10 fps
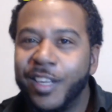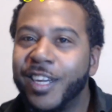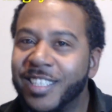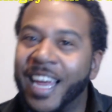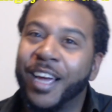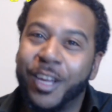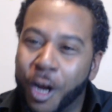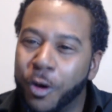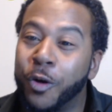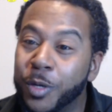it's like, you
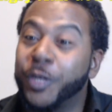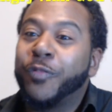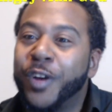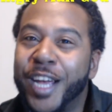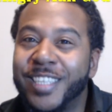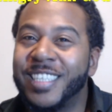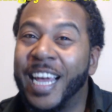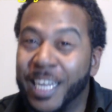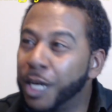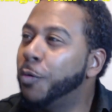know, you're with your friends, it's
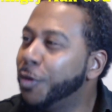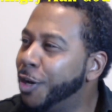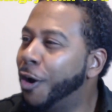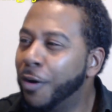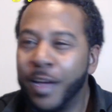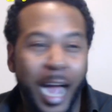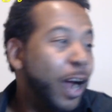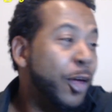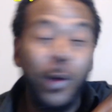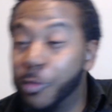like, nigga, you know, I
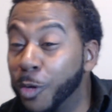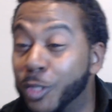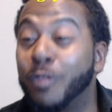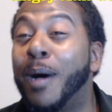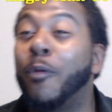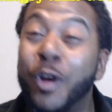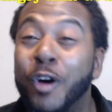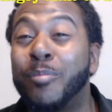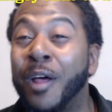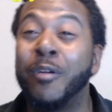already went through this with my real
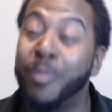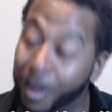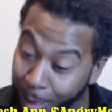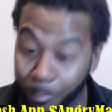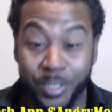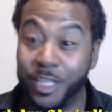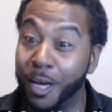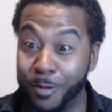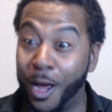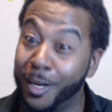brother, bro. Like, what's
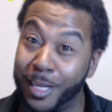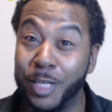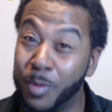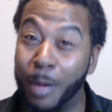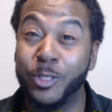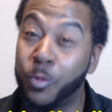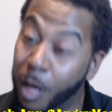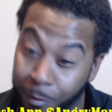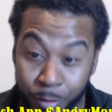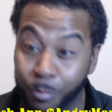up? No, I did this when I was
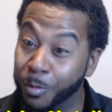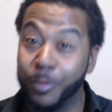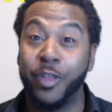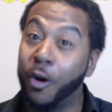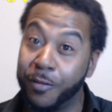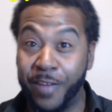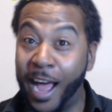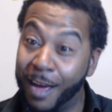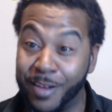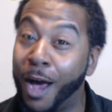12. We
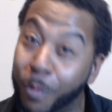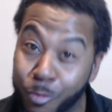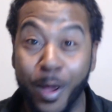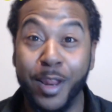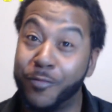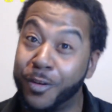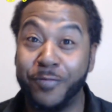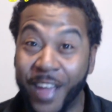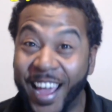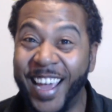35 now. We ready for the
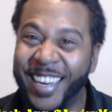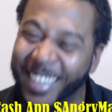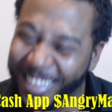fade?